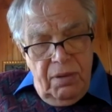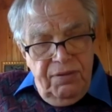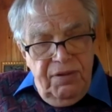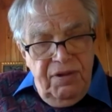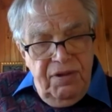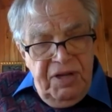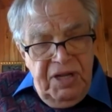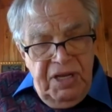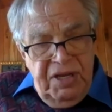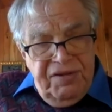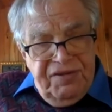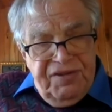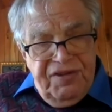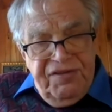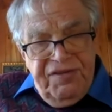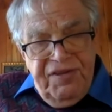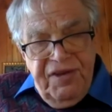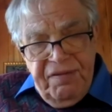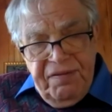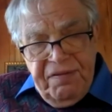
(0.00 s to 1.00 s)
the need to
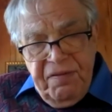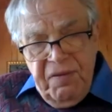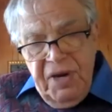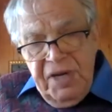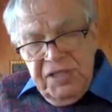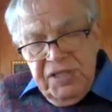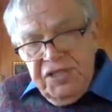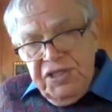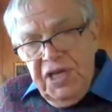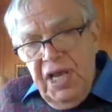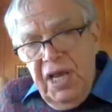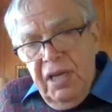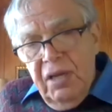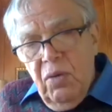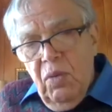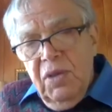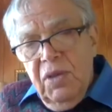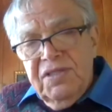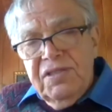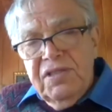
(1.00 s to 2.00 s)

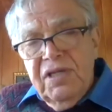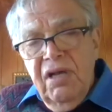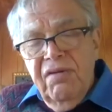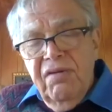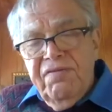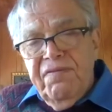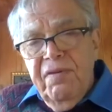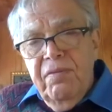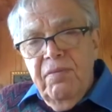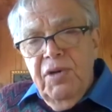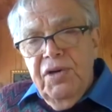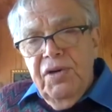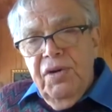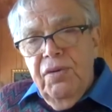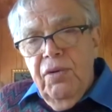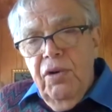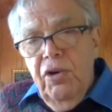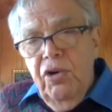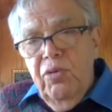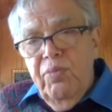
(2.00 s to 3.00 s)
differentiate oneself from a
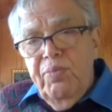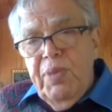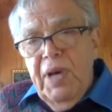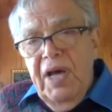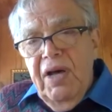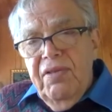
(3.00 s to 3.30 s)
group,